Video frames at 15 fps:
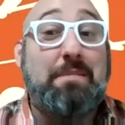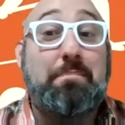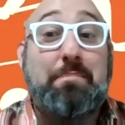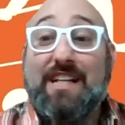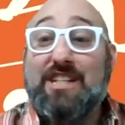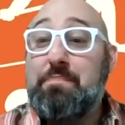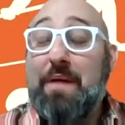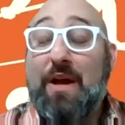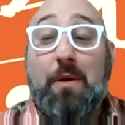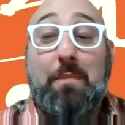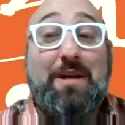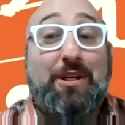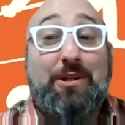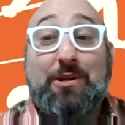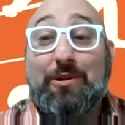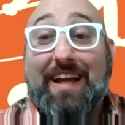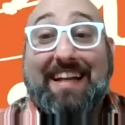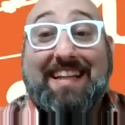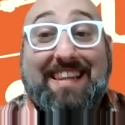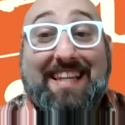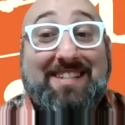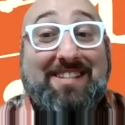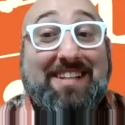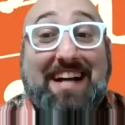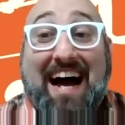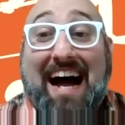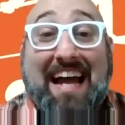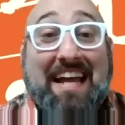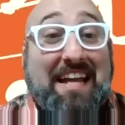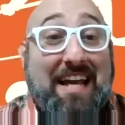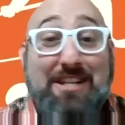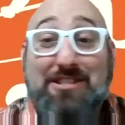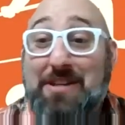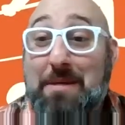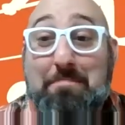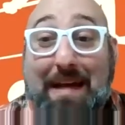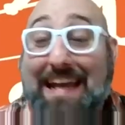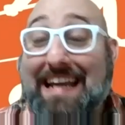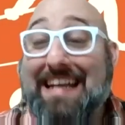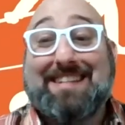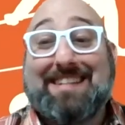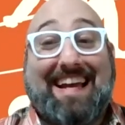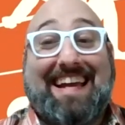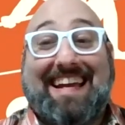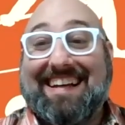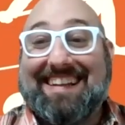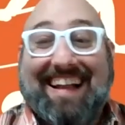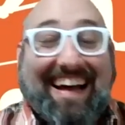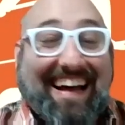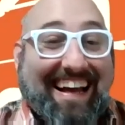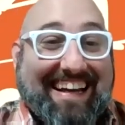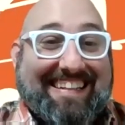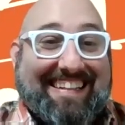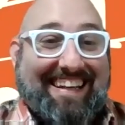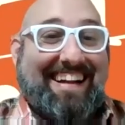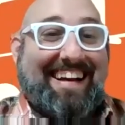and then he beats Pillman, and you're like, this guy is amazing. Like,